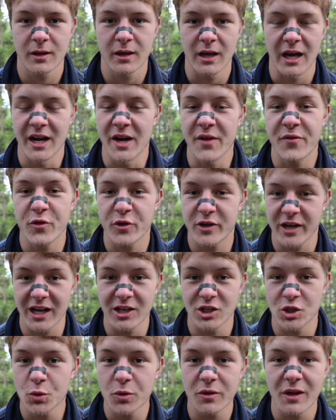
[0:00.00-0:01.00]
And if you can't
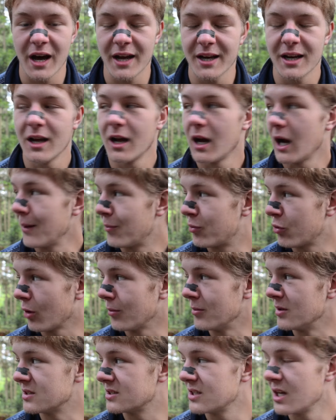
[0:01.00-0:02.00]
do that, I
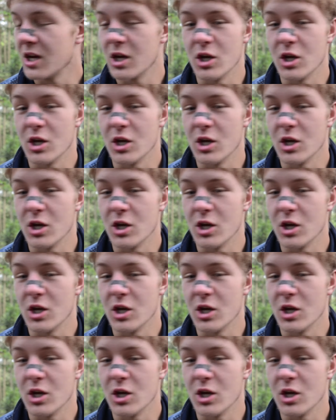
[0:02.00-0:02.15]
promise